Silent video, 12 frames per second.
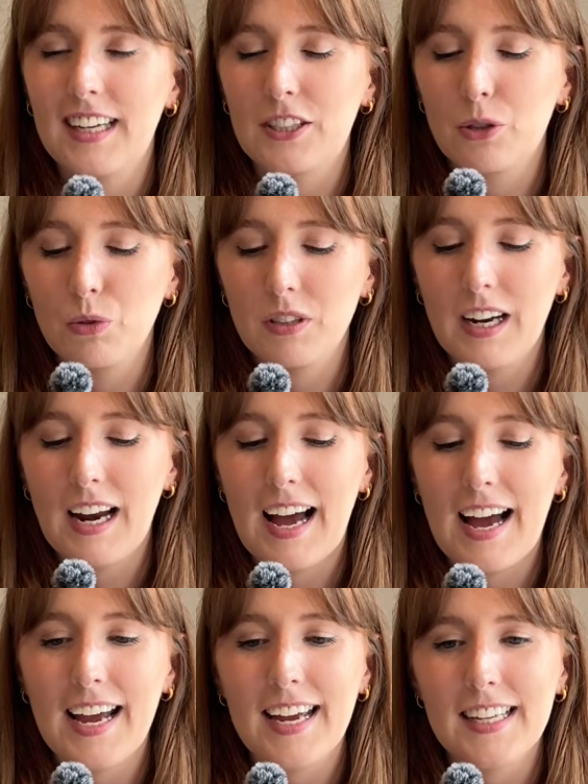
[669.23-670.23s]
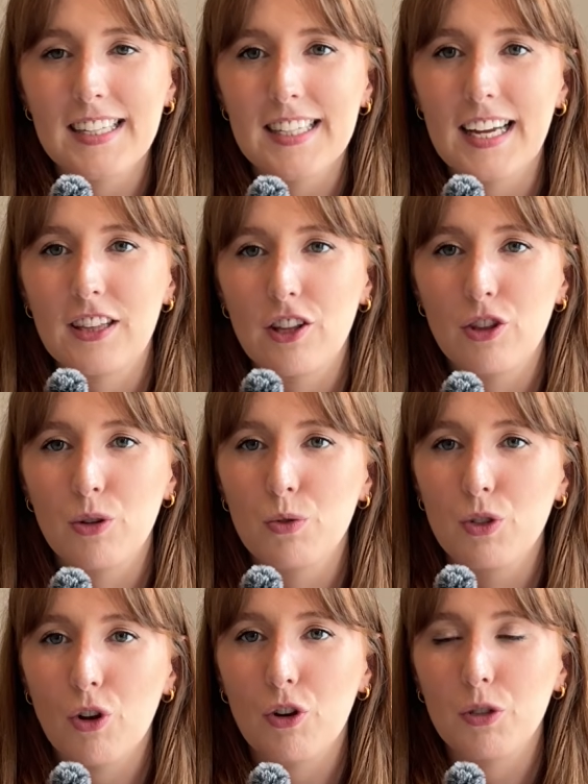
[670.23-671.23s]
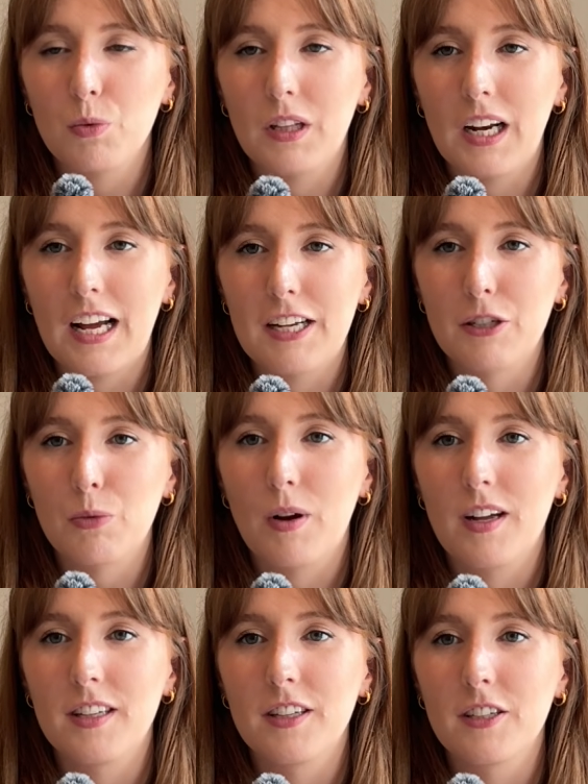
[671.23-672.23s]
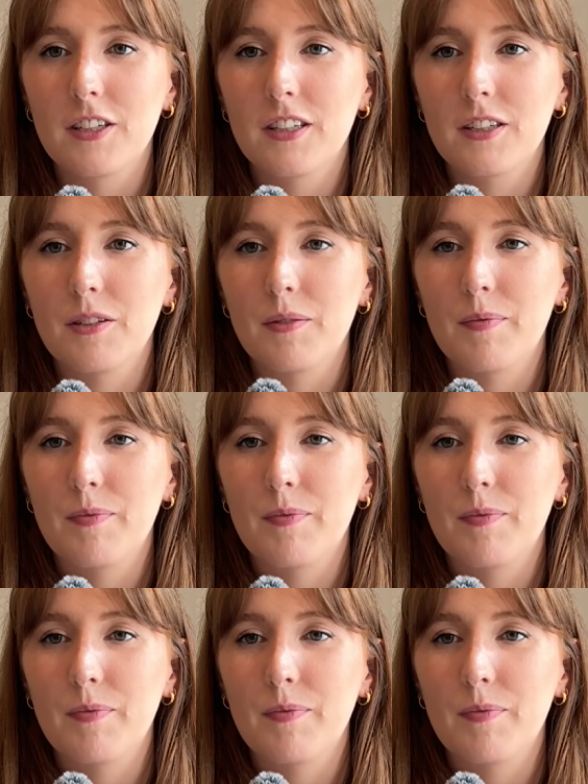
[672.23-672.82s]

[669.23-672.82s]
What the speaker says: I told a lie and said that those socks were the last ones